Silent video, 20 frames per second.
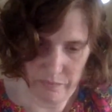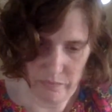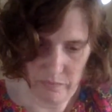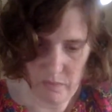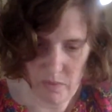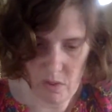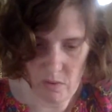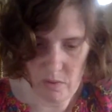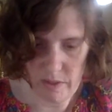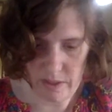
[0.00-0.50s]

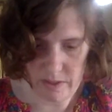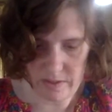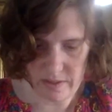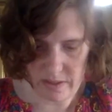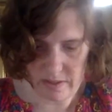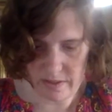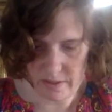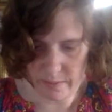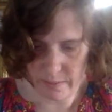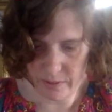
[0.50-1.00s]
No
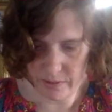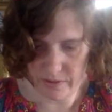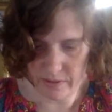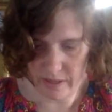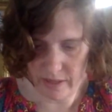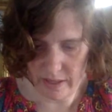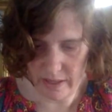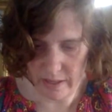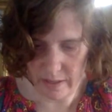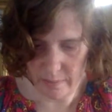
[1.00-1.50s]
accessible
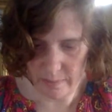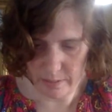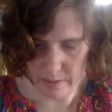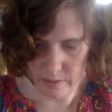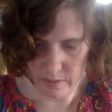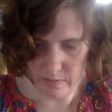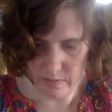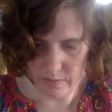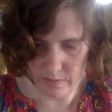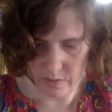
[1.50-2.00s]
tab
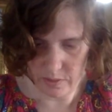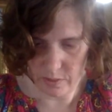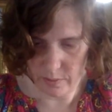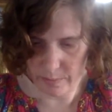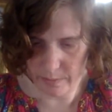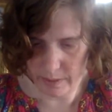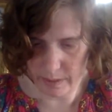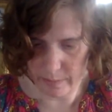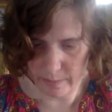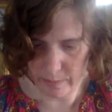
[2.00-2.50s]
for your
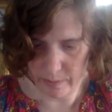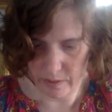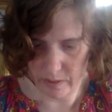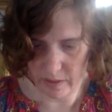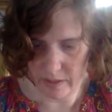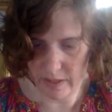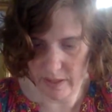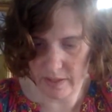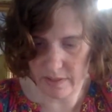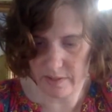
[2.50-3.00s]
paper.
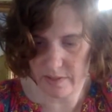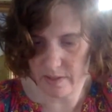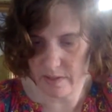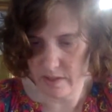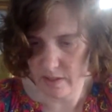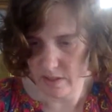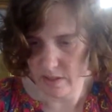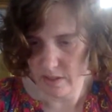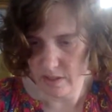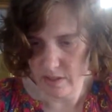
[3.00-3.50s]

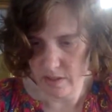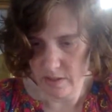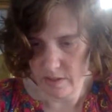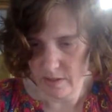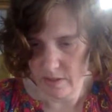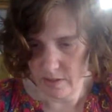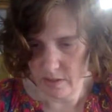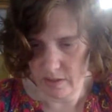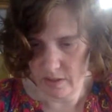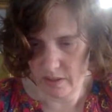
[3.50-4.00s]
Yes,
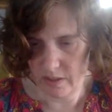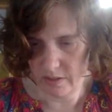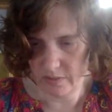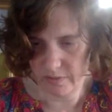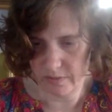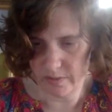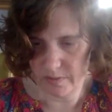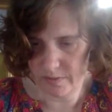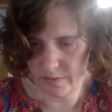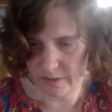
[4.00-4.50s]
you have
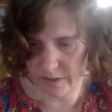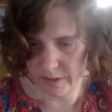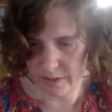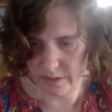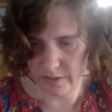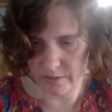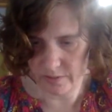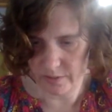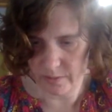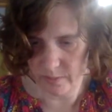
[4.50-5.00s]
to find
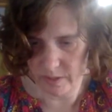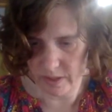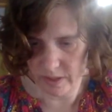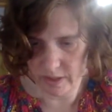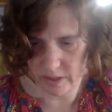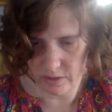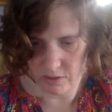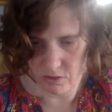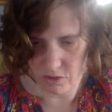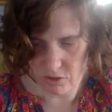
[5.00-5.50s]
it from the
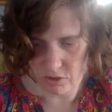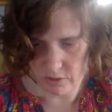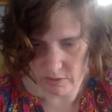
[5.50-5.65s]
edge.